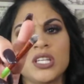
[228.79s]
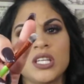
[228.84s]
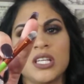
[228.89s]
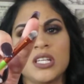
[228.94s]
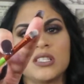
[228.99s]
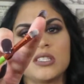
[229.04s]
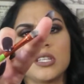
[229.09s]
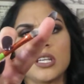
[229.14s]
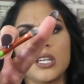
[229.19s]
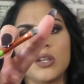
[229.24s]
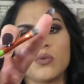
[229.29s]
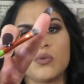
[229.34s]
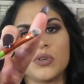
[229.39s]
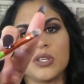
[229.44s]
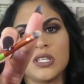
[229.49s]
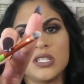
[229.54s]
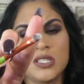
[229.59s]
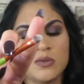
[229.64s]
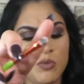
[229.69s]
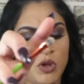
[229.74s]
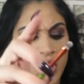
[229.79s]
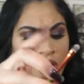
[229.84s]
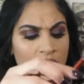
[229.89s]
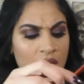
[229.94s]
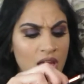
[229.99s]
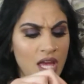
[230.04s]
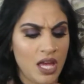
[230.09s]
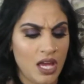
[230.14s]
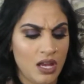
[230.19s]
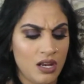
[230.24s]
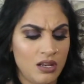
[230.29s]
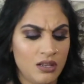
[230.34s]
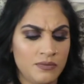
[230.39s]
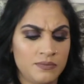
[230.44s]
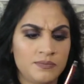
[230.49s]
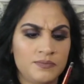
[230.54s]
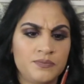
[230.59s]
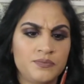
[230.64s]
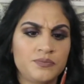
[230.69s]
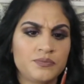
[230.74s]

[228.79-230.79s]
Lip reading: like it's like a really small head.